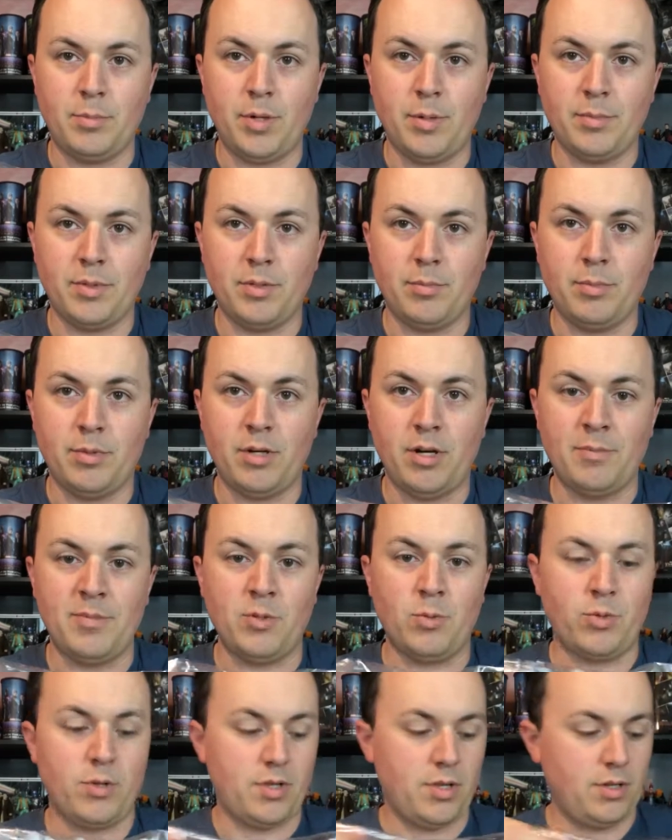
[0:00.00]
pumpkin bomb,
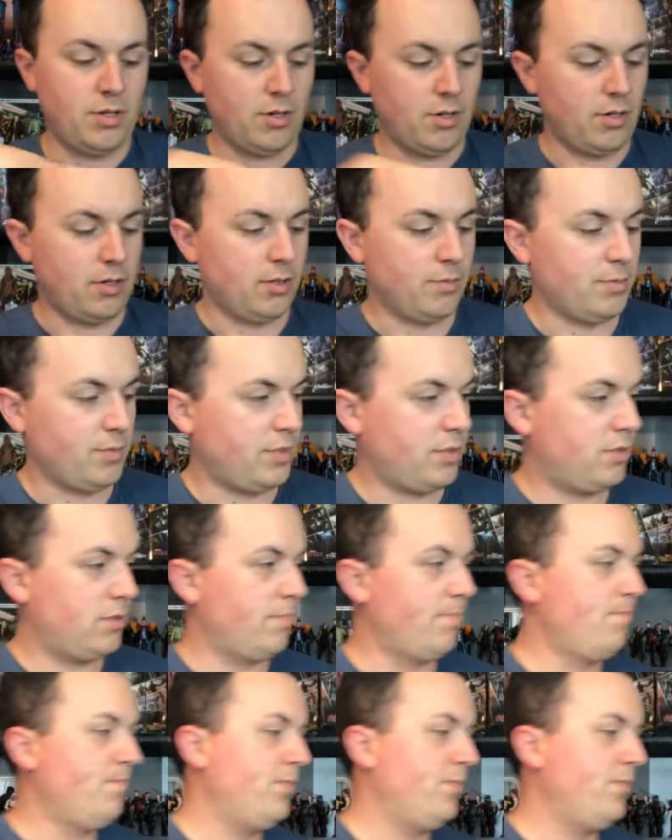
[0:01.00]
and one of the arms.